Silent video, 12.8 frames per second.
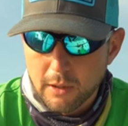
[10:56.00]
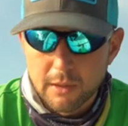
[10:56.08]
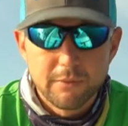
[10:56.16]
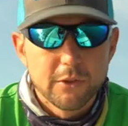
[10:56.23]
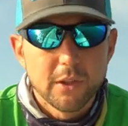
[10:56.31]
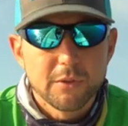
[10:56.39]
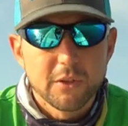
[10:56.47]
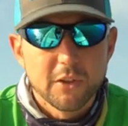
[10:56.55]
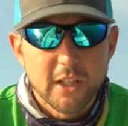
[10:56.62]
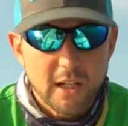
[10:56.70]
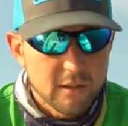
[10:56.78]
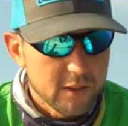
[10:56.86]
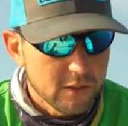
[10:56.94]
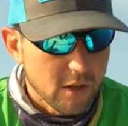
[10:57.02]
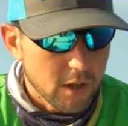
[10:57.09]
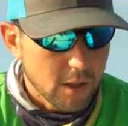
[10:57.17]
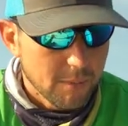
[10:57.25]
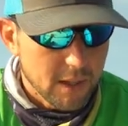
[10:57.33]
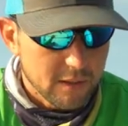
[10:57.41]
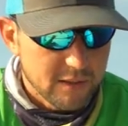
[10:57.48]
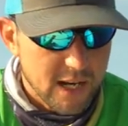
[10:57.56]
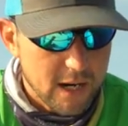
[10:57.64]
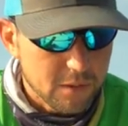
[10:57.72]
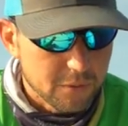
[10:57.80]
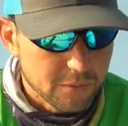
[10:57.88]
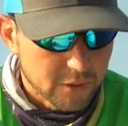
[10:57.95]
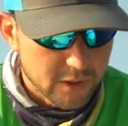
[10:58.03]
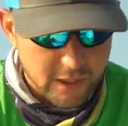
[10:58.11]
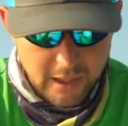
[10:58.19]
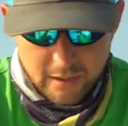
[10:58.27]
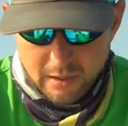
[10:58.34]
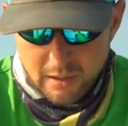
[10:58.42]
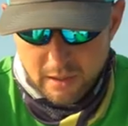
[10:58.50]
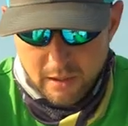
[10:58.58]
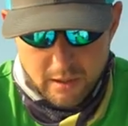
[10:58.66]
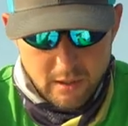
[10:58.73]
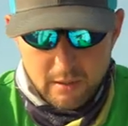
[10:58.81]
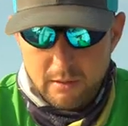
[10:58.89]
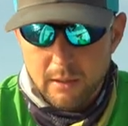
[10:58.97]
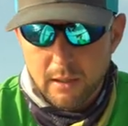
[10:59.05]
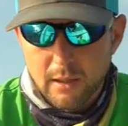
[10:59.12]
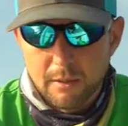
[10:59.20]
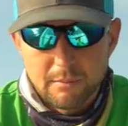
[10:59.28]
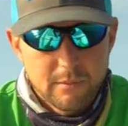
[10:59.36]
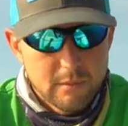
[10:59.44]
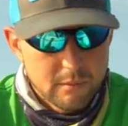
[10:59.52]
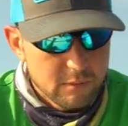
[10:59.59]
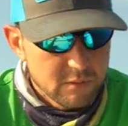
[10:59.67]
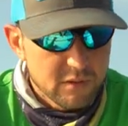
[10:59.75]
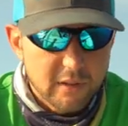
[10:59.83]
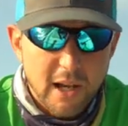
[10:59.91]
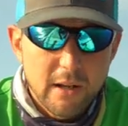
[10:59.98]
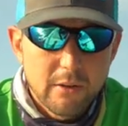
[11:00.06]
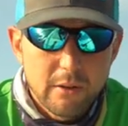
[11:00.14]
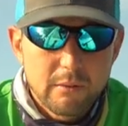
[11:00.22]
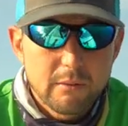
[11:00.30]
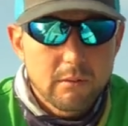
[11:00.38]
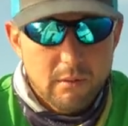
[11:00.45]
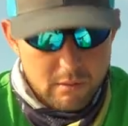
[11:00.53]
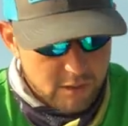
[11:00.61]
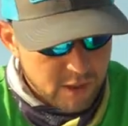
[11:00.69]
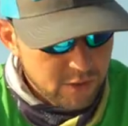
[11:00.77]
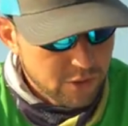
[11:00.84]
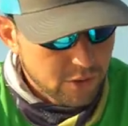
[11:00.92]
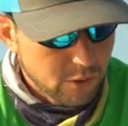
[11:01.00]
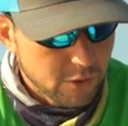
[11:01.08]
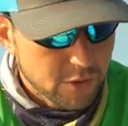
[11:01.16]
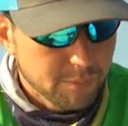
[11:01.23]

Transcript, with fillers: uh, for just for a second, let's talk about the tackle for today. Um, standard inshore